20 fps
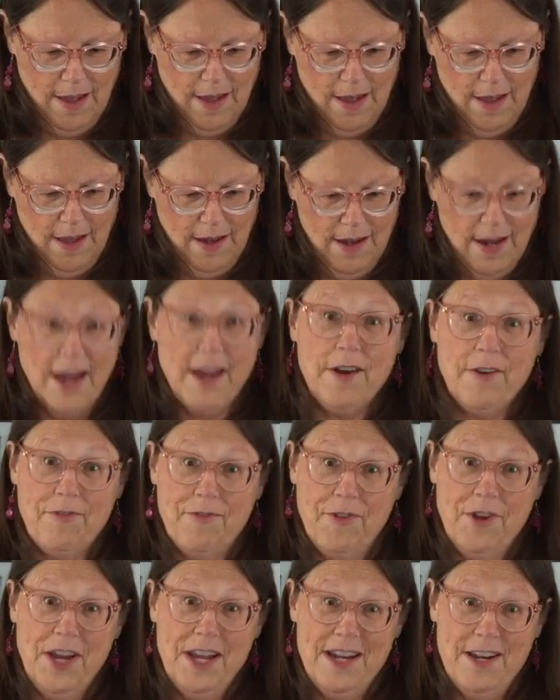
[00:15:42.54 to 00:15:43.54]
a lot of
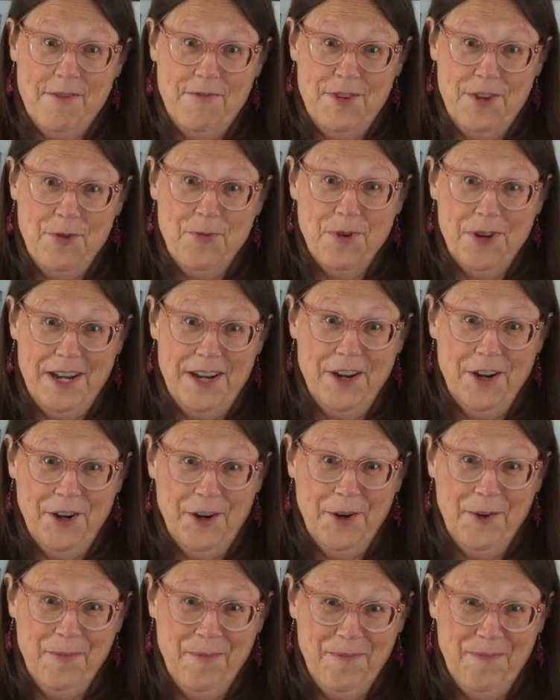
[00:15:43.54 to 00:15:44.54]
fun if you were
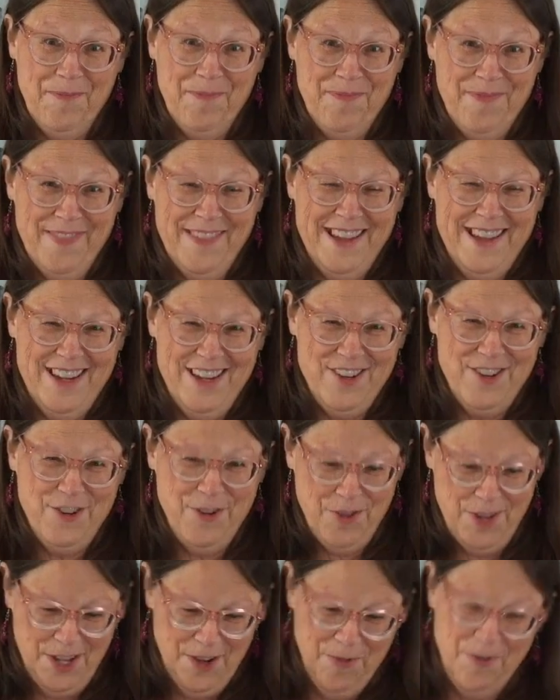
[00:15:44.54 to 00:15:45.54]
here
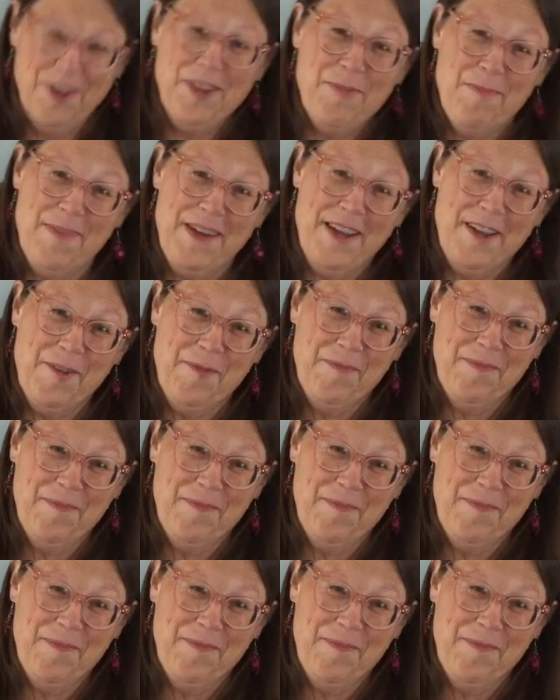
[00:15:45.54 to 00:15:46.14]
doing it with me.